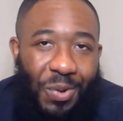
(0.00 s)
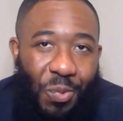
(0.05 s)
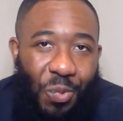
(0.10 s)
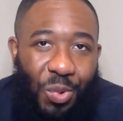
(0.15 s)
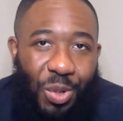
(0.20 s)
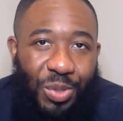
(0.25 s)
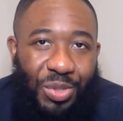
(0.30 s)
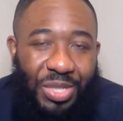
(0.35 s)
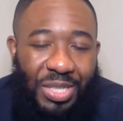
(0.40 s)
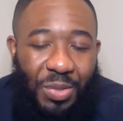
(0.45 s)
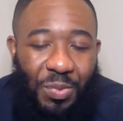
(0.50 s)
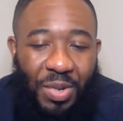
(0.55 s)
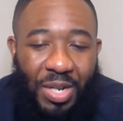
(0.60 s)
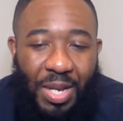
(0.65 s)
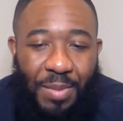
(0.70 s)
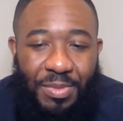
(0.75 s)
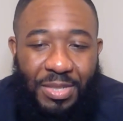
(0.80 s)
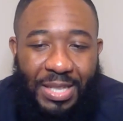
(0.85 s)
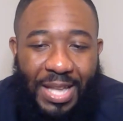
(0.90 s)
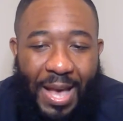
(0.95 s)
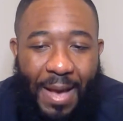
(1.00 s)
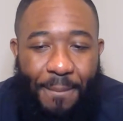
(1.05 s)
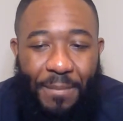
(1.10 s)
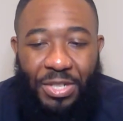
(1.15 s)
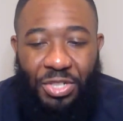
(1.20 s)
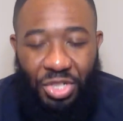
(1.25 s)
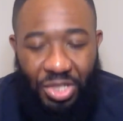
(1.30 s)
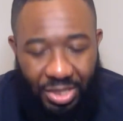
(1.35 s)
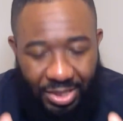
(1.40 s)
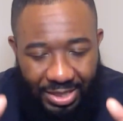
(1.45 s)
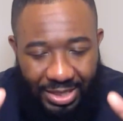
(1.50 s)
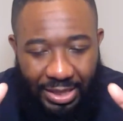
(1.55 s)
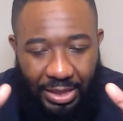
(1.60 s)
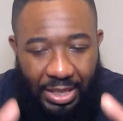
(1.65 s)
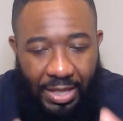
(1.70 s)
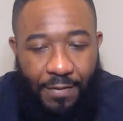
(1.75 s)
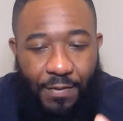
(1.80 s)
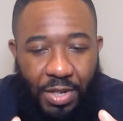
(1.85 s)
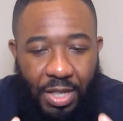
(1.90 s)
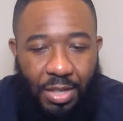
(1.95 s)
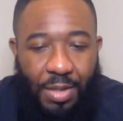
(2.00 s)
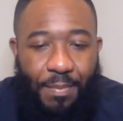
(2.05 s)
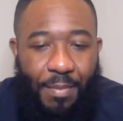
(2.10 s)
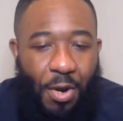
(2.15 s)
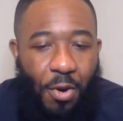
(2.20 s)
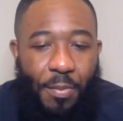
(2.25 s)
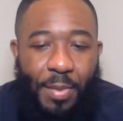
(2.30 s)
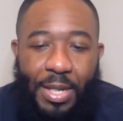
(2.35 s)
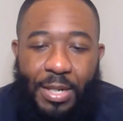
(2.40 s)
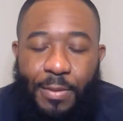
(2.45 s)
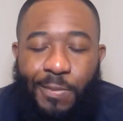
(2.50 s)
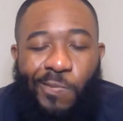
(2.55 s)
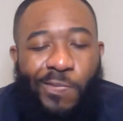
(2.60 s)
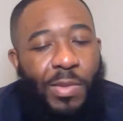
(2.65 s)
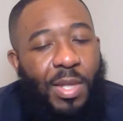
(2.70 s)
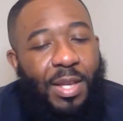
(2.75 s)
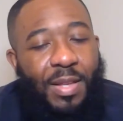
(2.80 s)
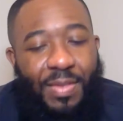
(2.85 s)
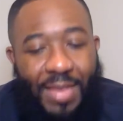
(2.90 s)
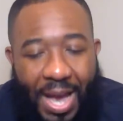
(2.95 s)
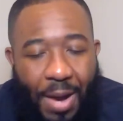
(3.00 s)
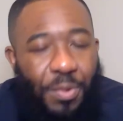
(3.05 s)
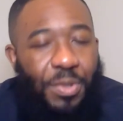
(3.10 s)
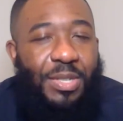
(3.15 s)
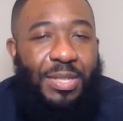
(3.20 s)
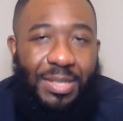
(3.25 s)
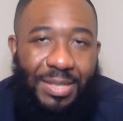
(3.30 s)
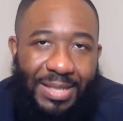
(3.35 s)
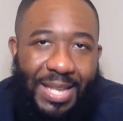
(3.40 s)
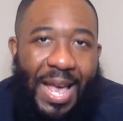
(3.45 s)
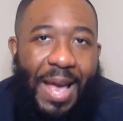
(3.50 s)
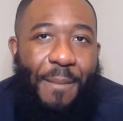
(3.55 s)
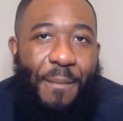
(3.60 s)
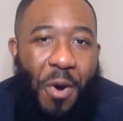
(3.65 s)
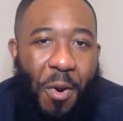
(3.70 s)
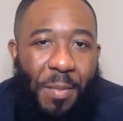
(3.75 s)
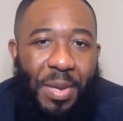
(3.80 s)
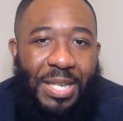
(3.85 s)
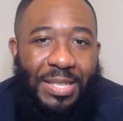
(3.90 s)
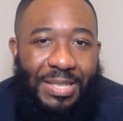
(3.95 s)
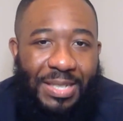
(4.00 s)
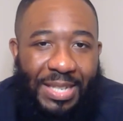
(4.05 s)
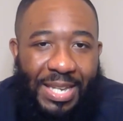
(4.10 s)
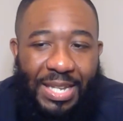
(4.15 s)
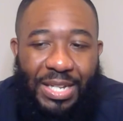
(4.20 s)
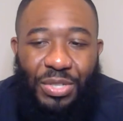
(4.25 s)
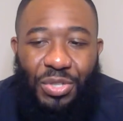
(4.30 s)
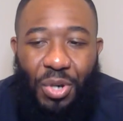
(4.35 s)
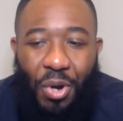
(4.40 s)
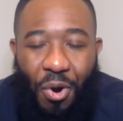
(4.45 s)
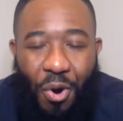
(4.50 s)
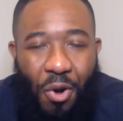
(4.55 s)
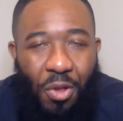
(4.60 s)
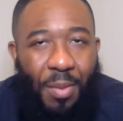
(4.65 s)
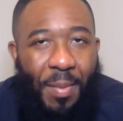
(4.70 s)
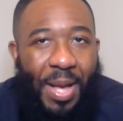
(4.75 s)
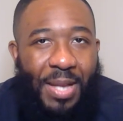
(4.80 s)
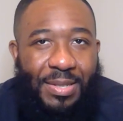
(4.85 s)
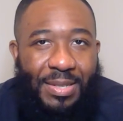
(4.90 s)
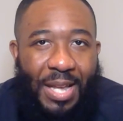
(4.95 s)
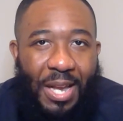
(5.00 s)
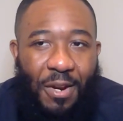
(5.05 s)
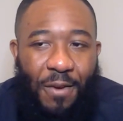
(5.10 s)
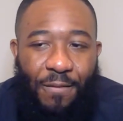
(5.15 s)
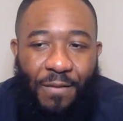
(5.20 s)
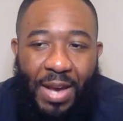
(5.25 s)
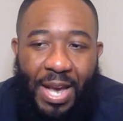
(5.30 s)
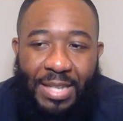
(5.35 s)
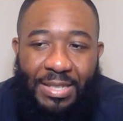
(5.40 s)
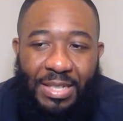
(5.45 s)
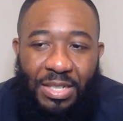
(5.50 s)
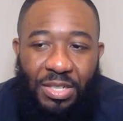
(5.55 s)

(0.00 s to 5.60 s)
We'll see what comes of that. But just living in the moment, that was a sad moment, because again, it's all about sacrifice.